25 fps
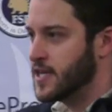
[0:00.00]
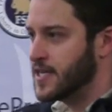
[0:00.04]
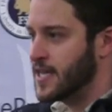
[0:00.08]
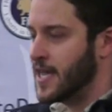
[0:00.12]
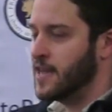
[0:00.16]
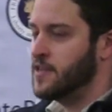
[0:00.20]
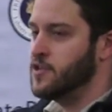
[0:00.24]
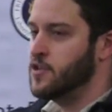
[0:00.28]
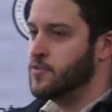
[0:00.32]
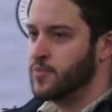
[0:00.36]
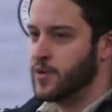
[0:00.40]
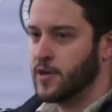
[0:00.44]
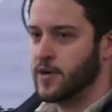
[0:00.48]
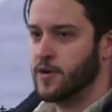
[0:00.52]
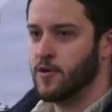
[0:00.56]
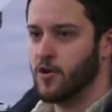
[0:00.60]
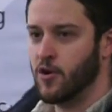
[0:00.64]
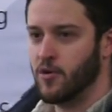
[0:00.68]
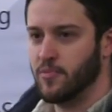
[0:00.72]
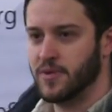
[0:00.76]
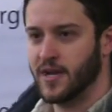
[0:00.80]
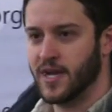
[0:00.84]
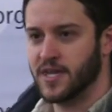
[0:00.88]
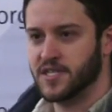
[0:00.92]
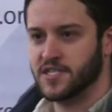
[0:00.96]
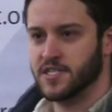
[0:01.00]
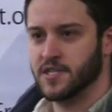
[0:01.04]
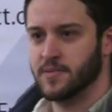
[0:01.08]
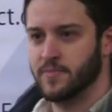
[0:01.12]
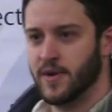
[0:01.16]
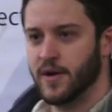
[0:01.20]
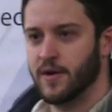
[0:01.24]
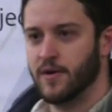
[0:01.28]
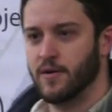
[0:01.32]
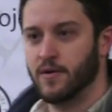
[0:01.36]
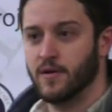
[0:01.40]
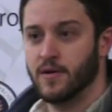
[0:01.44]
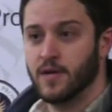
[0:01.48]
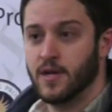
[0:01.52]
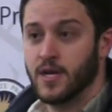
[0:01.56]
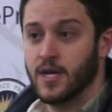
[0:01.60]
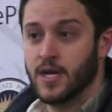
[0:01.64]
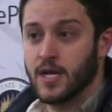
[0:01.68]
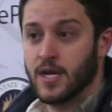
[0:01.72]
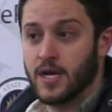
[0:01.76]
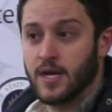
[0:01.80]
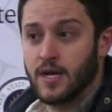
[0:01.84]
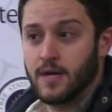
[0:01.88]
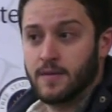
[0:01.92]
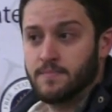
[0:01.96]
Can you print an all-plastic barrel
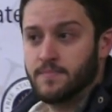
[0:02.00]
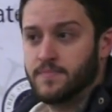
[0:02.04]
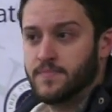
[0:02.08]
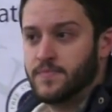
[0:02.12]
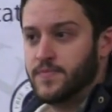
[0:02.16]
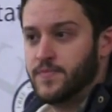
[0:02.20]
uh,